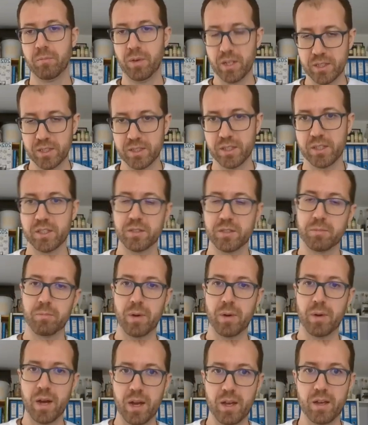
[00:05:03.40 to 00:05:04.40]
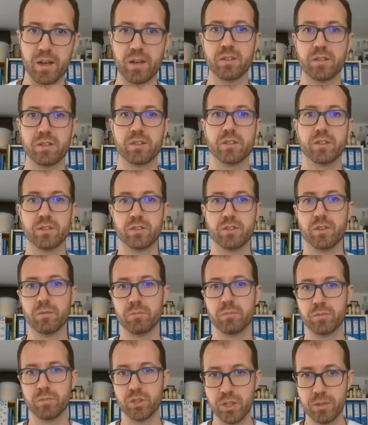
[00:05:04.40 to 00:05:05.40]
plastics by
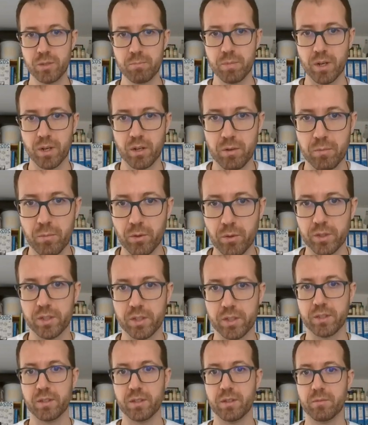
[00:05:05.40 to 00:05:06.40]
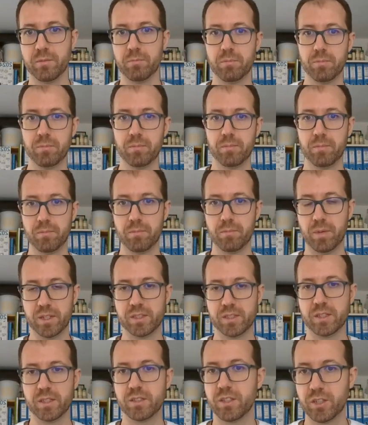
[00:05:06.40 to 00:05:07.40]
some cheaper commodity
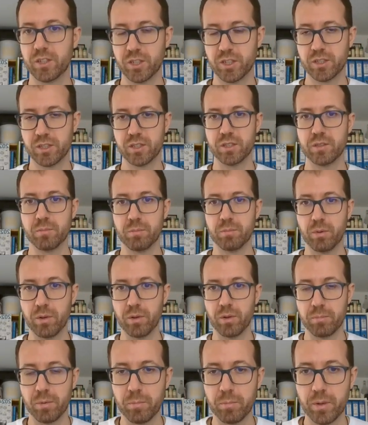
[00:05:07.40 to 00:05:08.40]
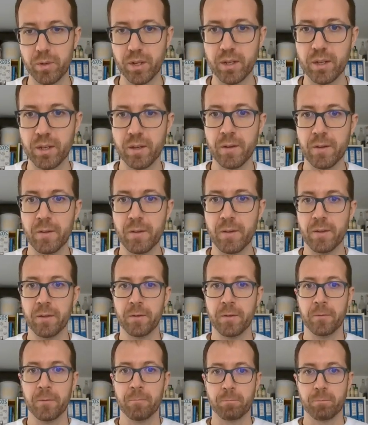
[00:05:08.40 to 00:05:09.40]
plastics such as this polypropylene
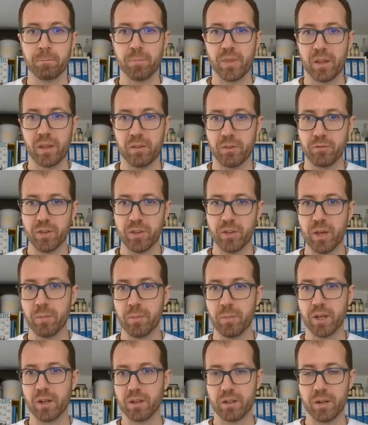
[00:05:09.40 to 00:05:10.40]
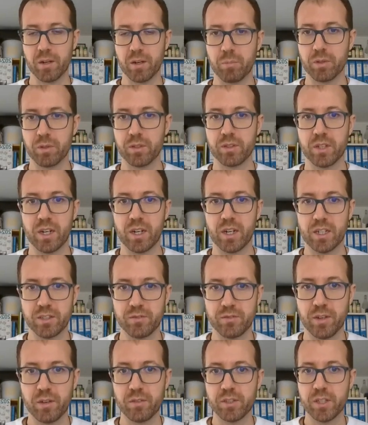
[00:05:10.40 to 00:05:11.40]
with chemically coupled glass
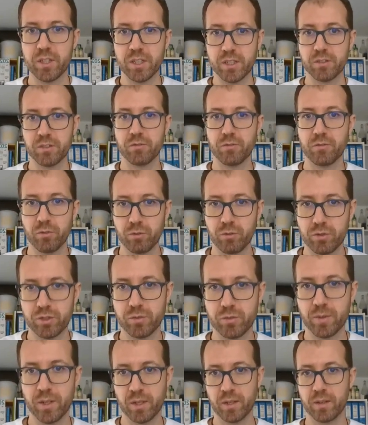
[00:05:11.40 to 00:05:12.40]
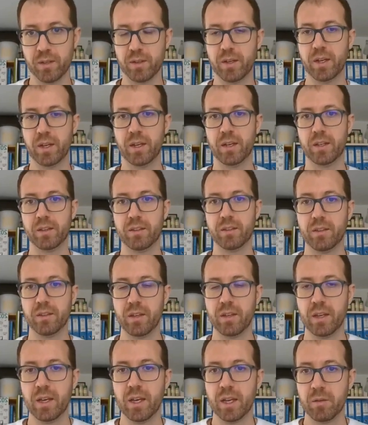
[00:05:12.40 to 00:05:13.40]
fiber is in full swing. And
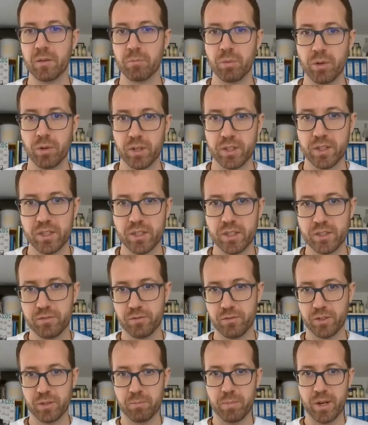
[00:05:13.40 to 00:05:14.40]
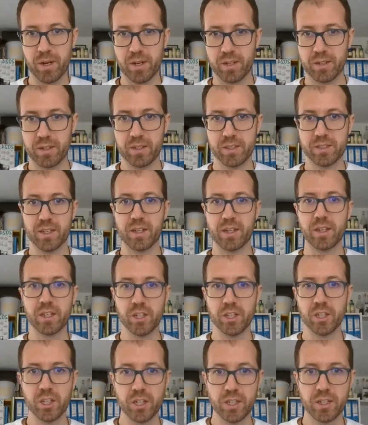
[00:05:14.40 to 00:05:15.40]
important is for the part design
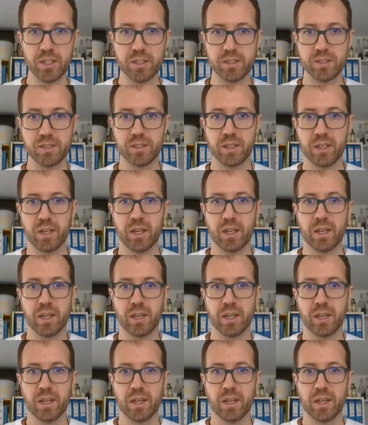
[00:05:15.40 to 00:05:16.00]
engineers